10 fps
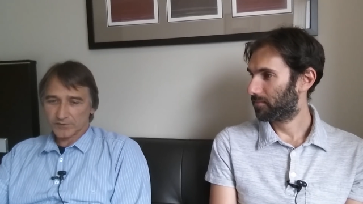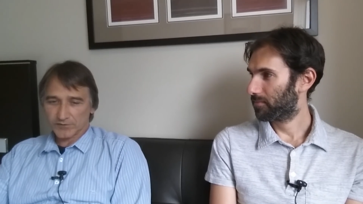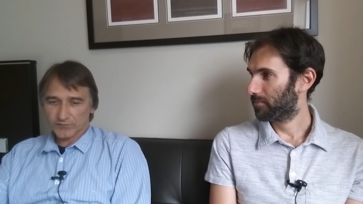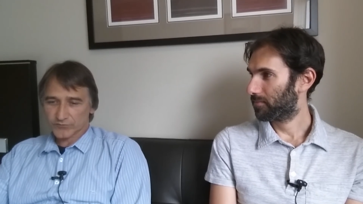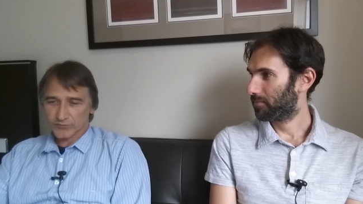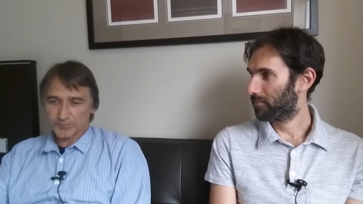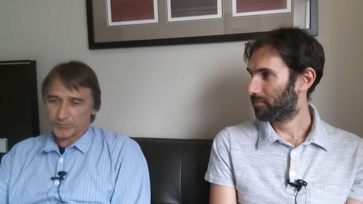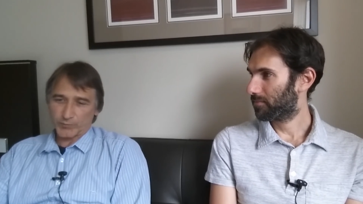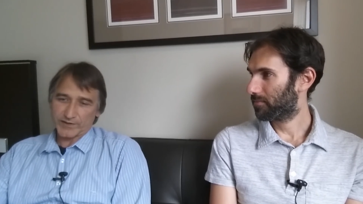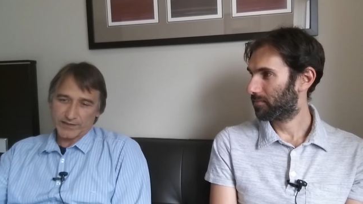Speaker 1: a
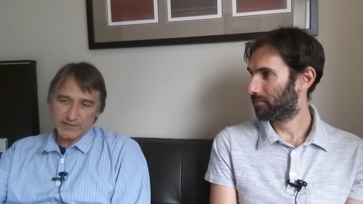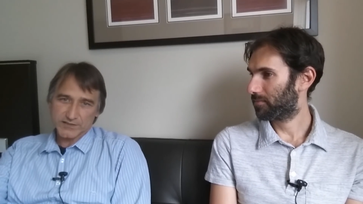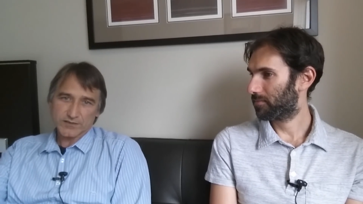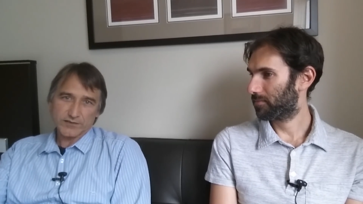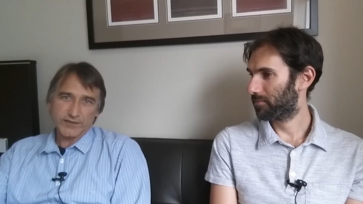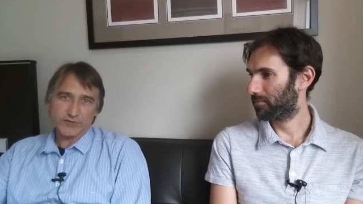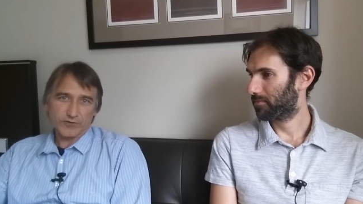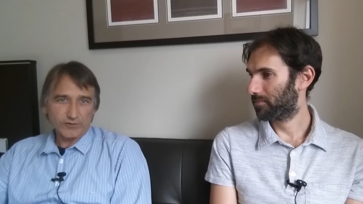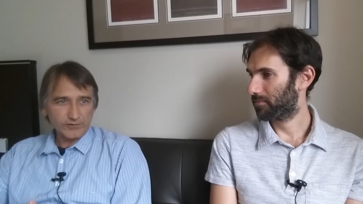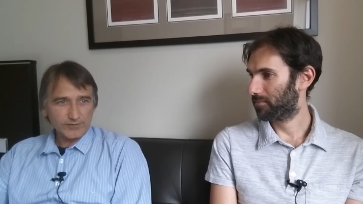group, when there's a clear
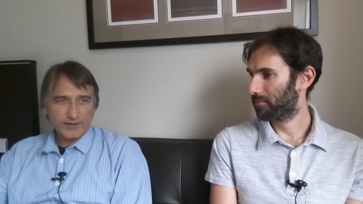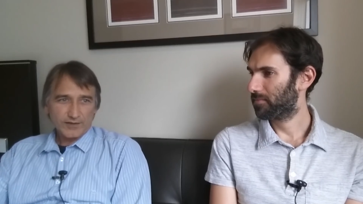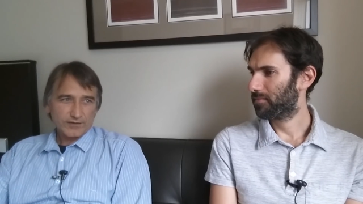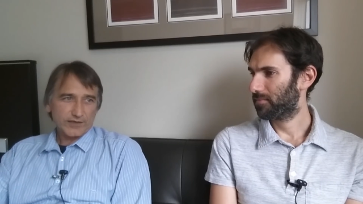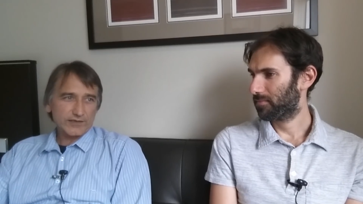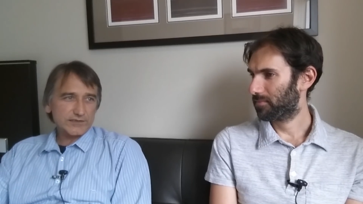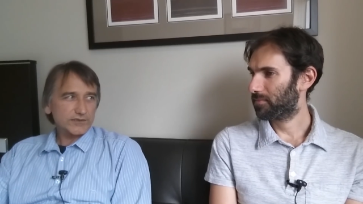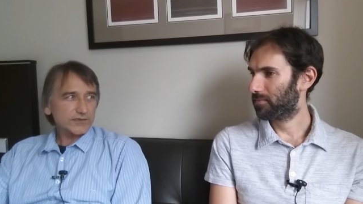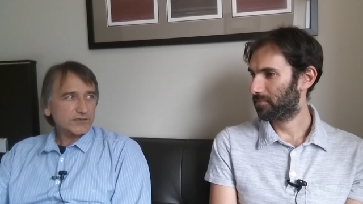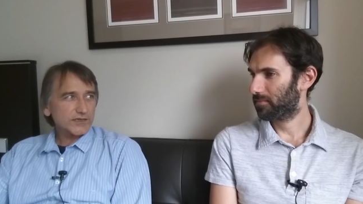goal, there's a
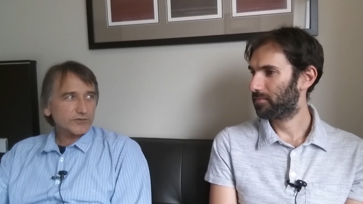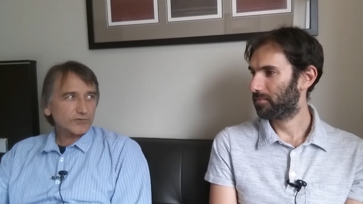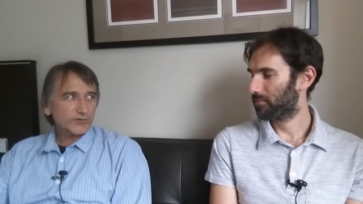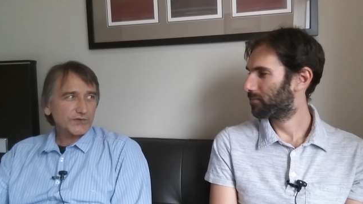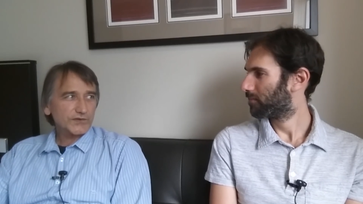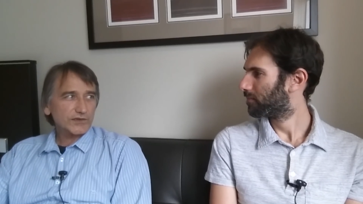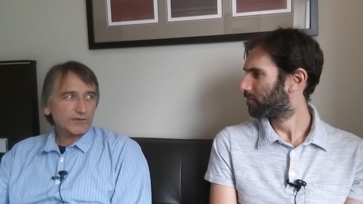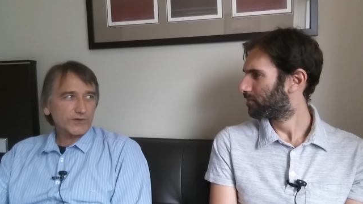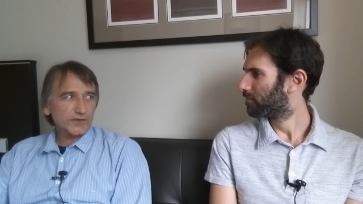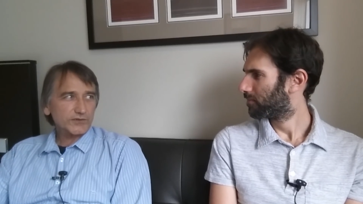distinct autistic
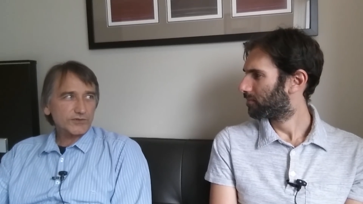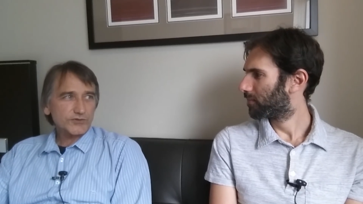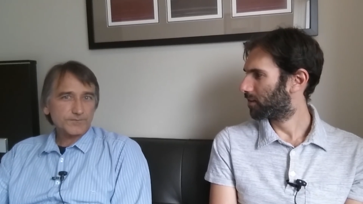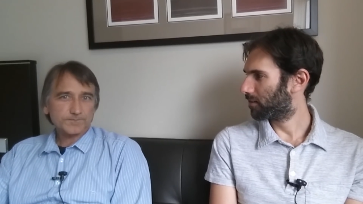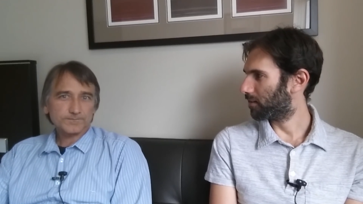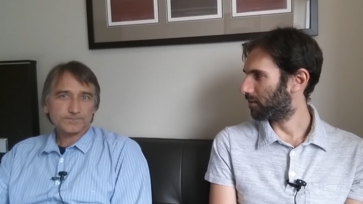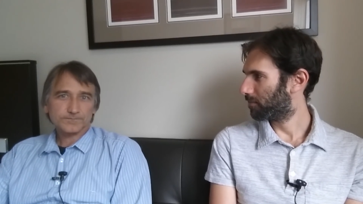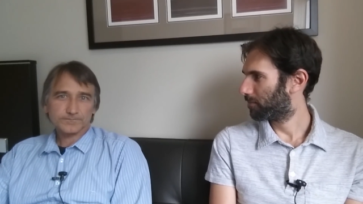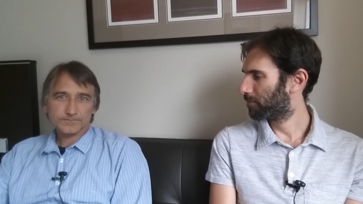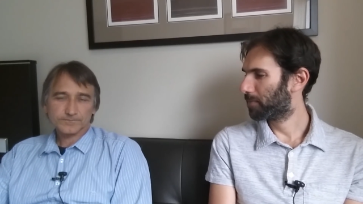advantage. Okay.
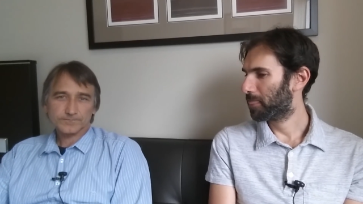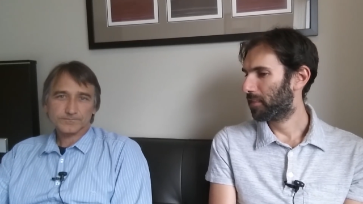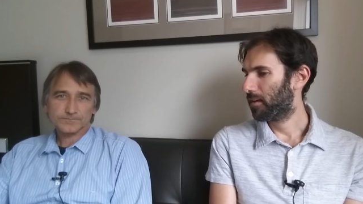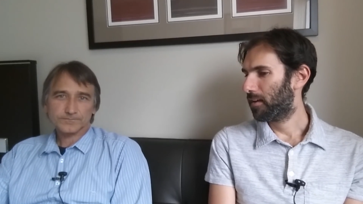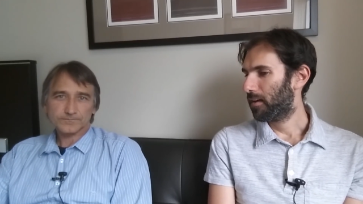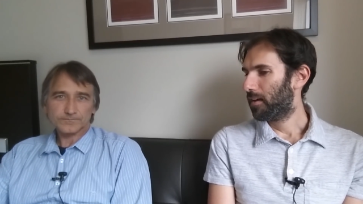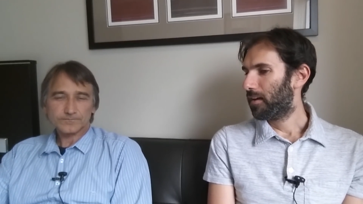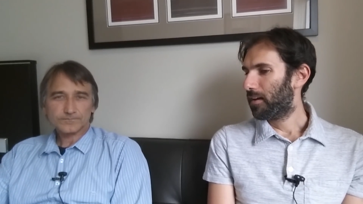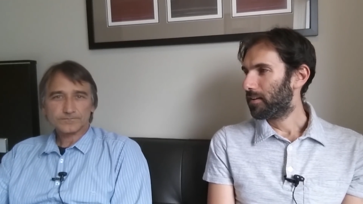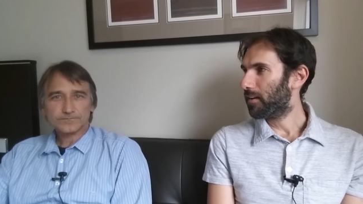
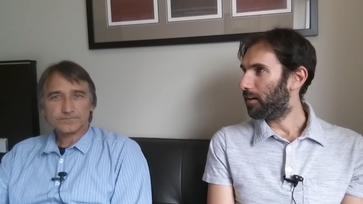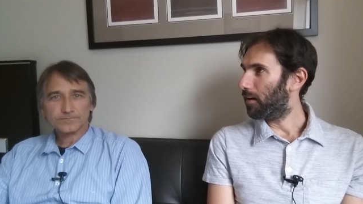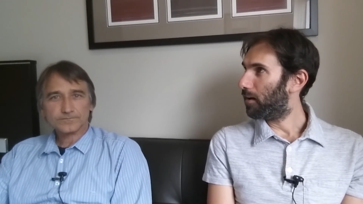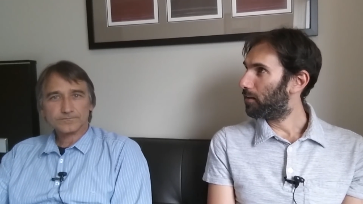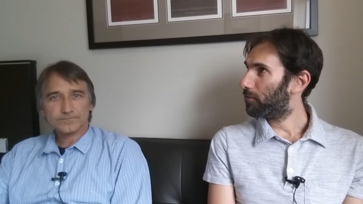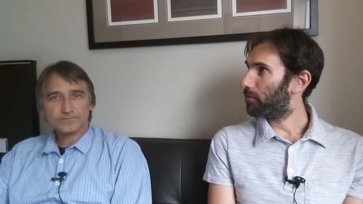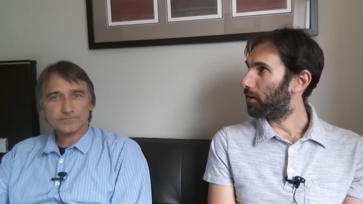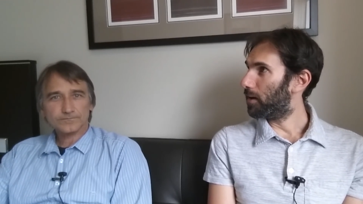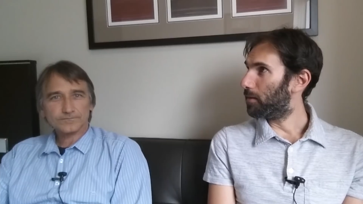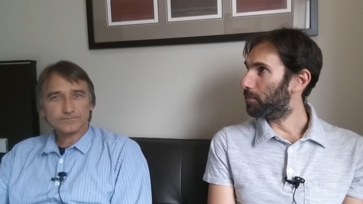
Speaker 2: Yeah,
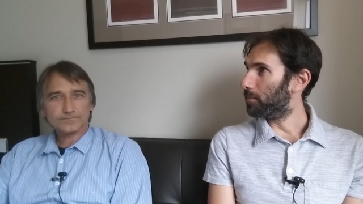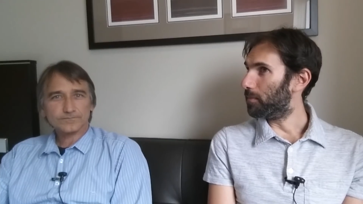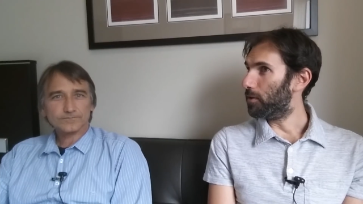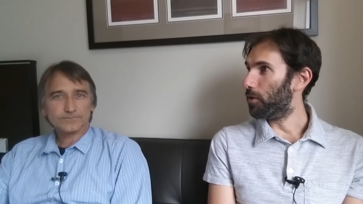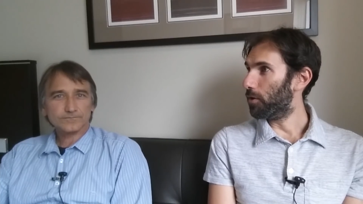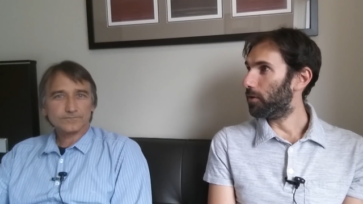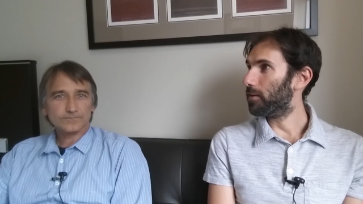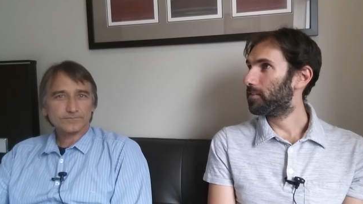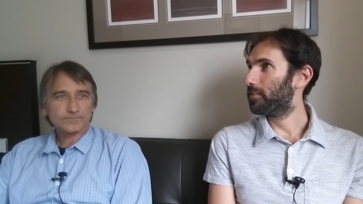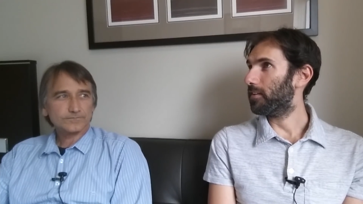I've um,
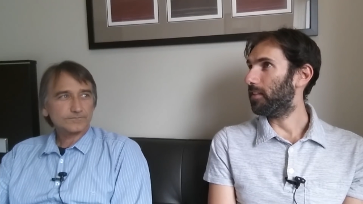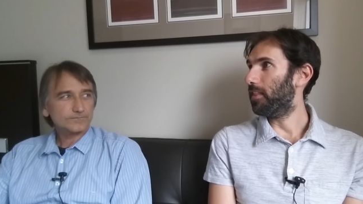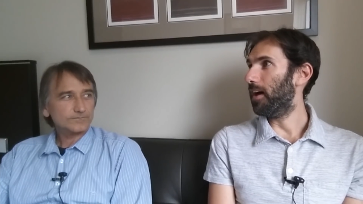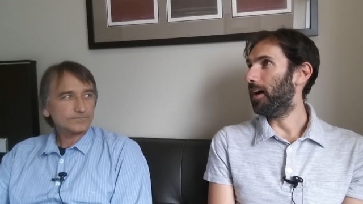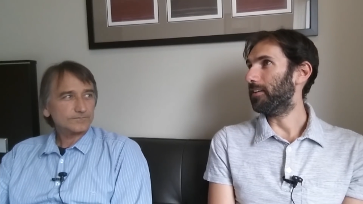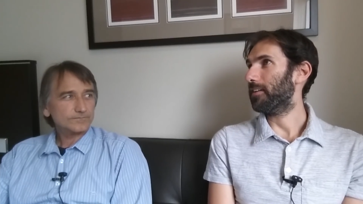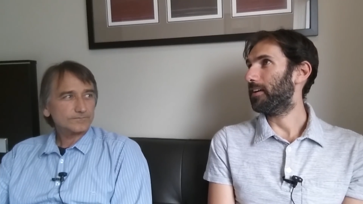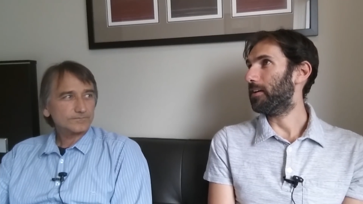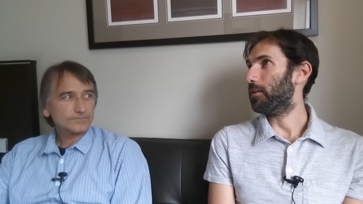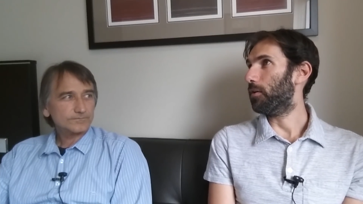noticed that
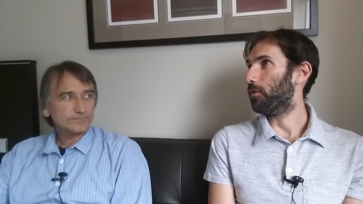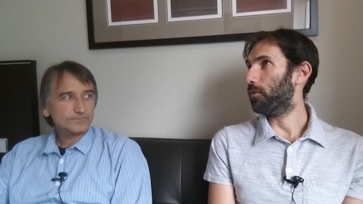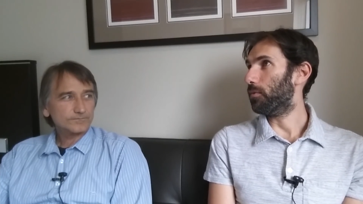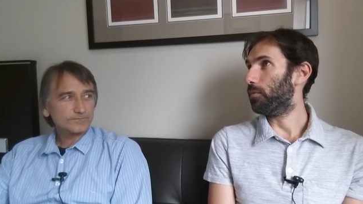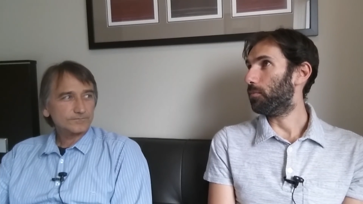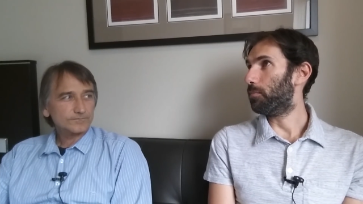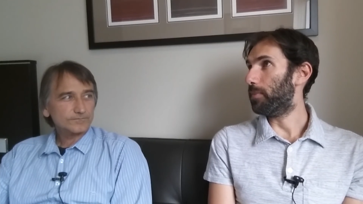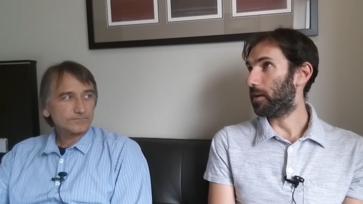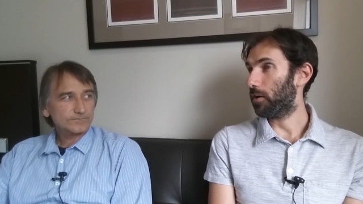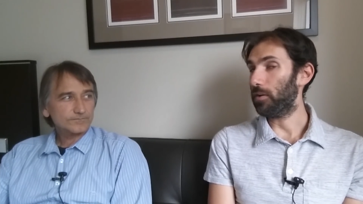
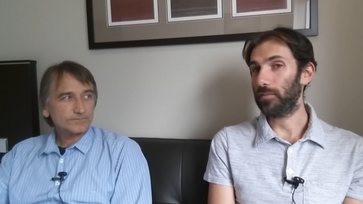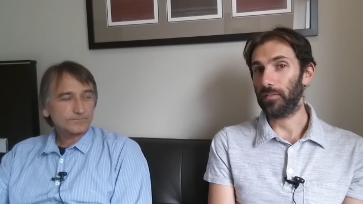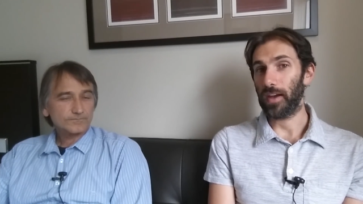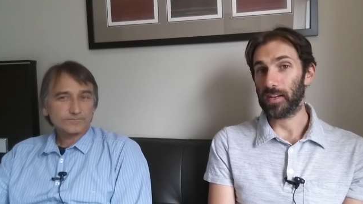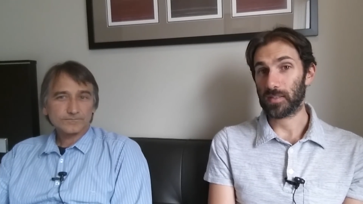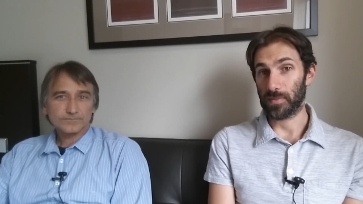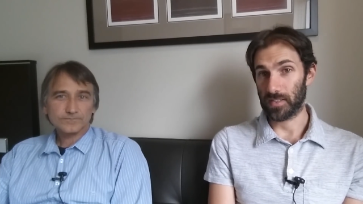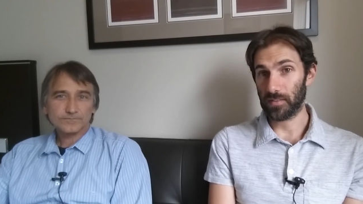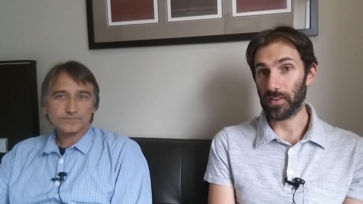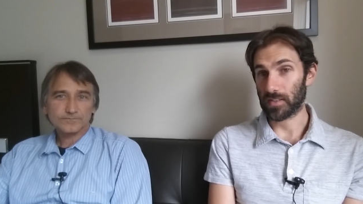because of our
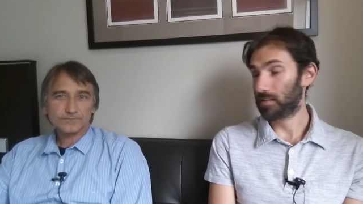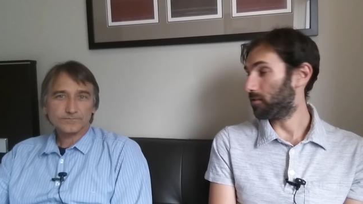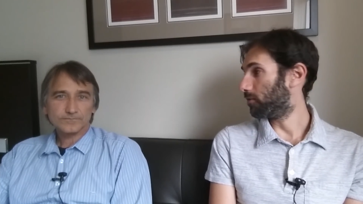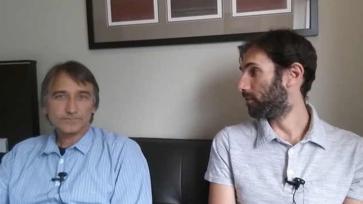specific skill